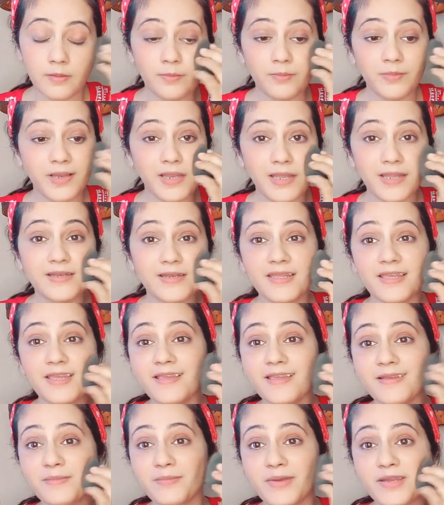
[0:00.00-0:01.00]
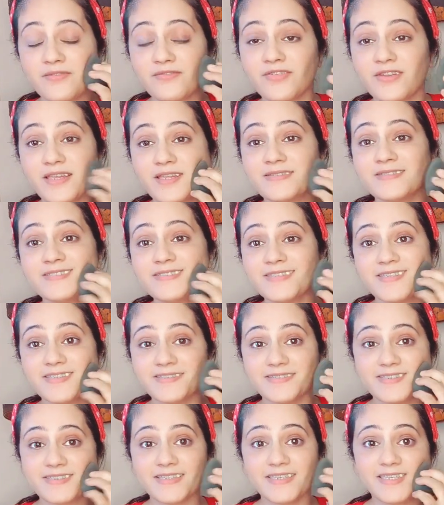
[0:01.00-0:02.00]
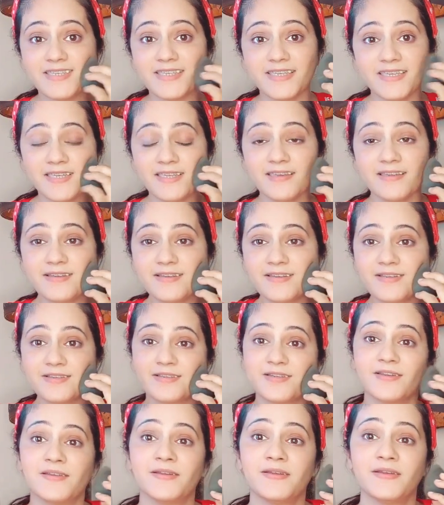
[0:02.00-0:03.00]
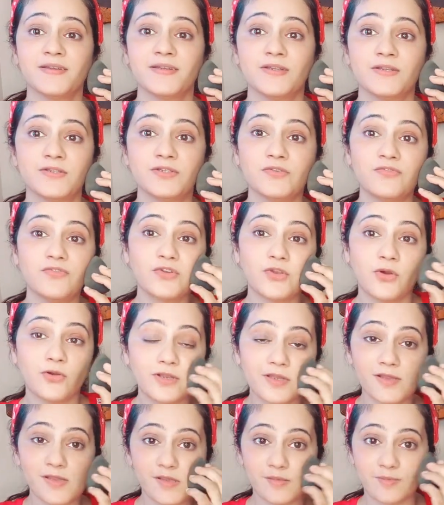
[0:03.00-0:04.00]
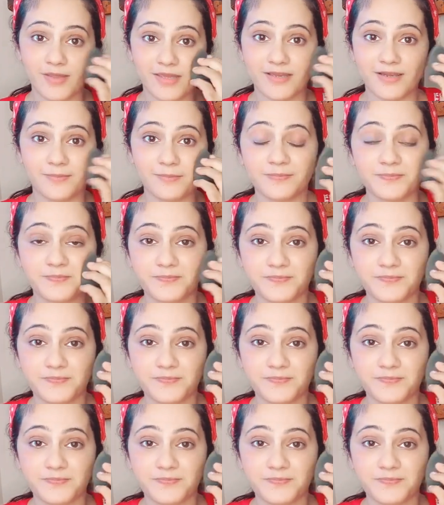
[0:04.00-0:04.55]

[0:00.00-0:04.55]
Blending, my friends, is the key to flawless makeup.